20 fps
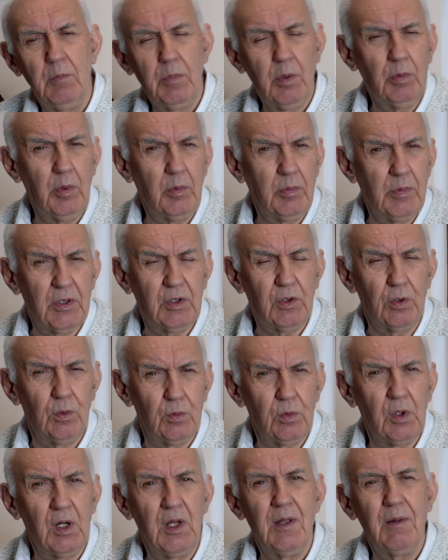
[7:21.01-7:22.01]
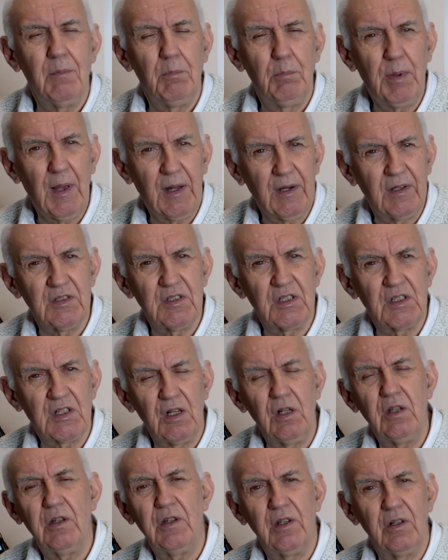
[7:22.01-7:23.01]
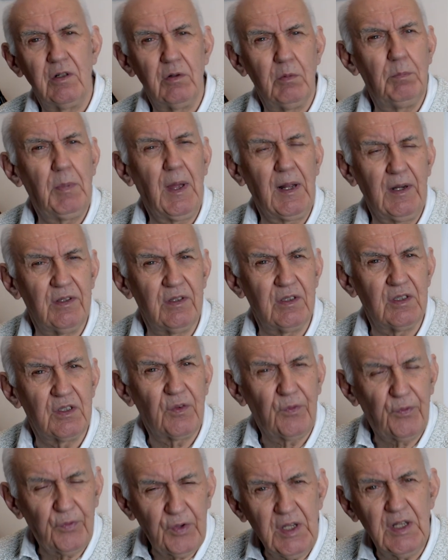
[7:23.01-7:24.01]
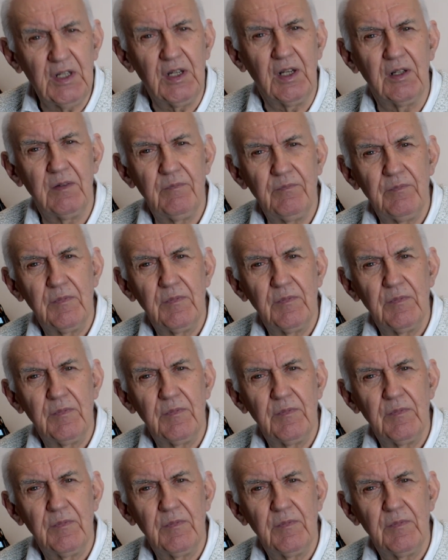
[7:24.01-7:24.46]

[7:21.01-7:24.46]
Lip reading: but what we call balance line or balance feeder.